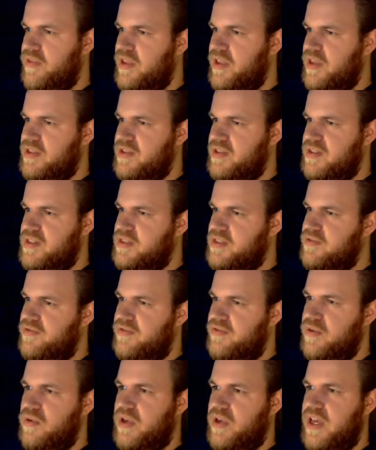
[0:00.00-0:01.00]
of these
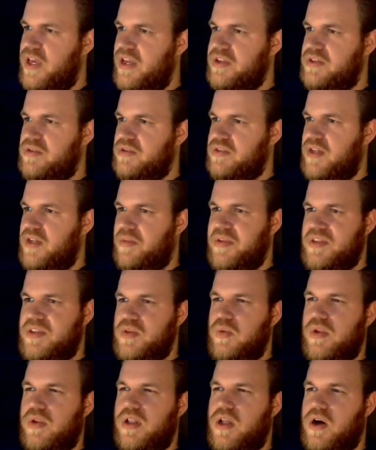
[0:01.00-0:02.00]
fuel canisters, that'll be
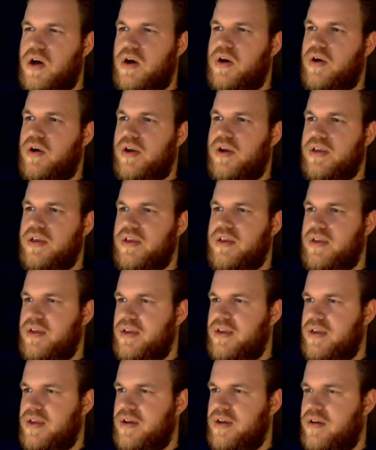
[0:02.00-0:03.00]
too long.
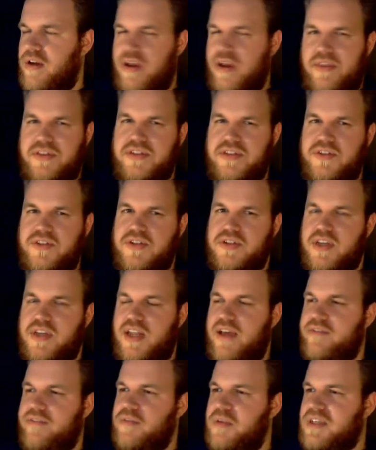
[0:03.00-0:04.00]
Alright, this is just
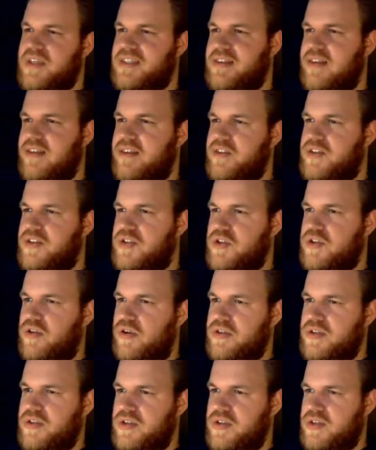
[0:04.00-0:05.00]
going to have to be a slightly
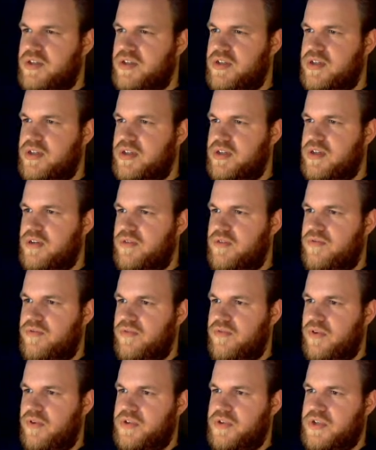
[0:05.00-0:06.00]
scrunched
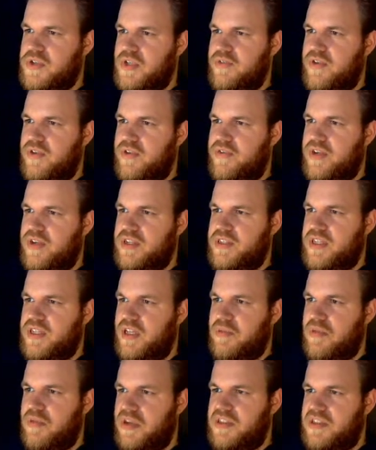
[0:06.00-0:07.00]
version of an
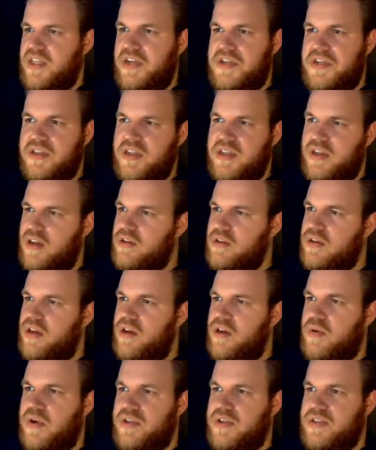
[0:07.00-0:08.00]
F-18, but it's actually not
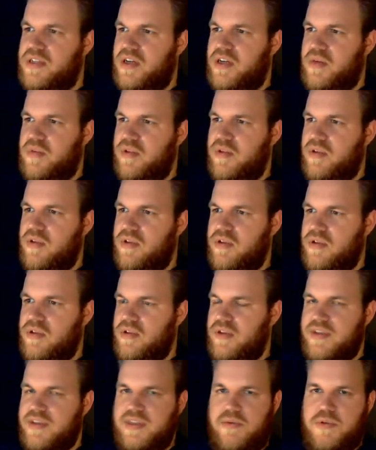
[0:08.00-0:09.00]
looking quite as terrible
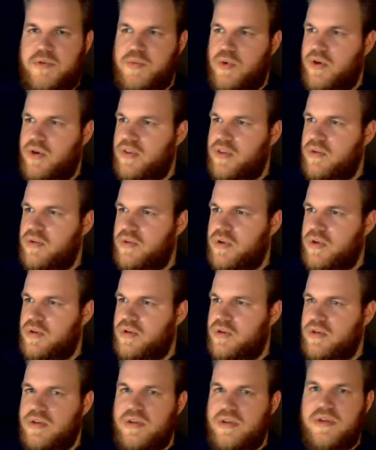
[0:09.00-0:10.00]
as I was worried that it
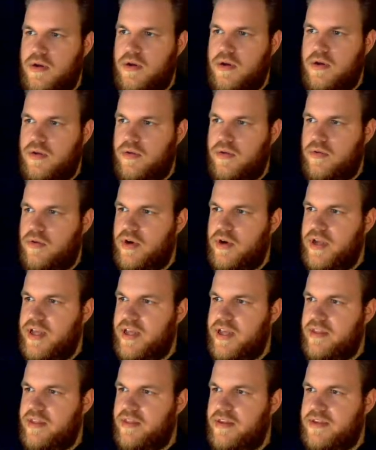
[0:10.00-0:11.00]
would.
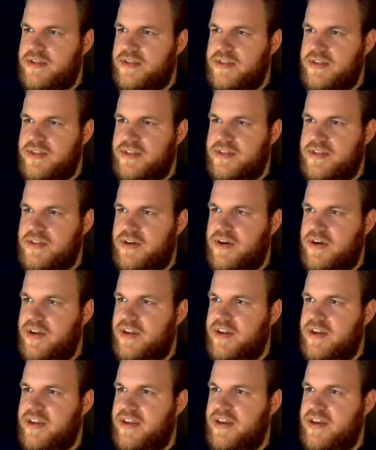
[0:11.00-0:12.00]
Alright, this is
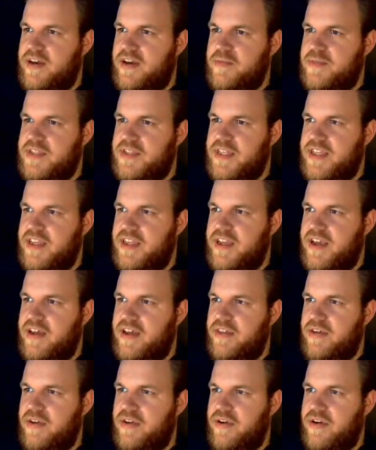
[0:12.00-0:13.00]
starting to come
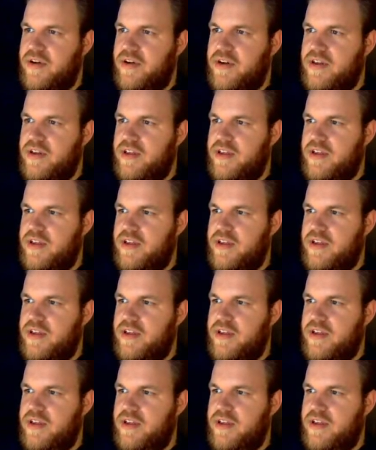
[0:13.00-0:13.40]
together.